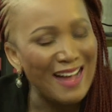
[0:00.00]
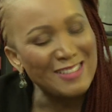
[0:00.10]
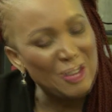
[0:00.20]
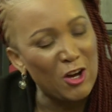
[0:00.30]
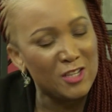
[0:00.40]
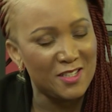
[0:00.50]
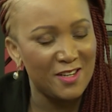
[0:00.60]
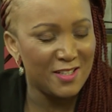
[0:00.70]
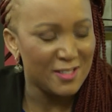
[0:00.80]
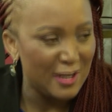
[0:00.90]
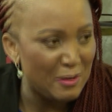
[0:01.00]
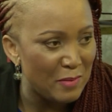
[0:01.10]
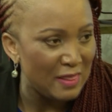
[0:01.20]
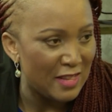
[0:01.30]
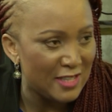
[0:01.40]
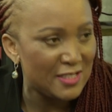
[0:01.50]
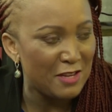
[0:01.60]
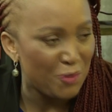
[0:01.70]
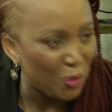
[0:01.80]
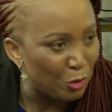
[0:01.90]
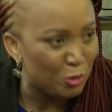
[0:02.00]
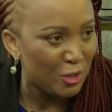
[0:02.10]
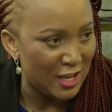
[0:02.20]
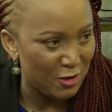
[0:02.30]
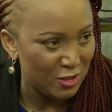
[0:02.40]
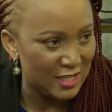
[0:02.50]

It does not necessarily mean that if you're old, you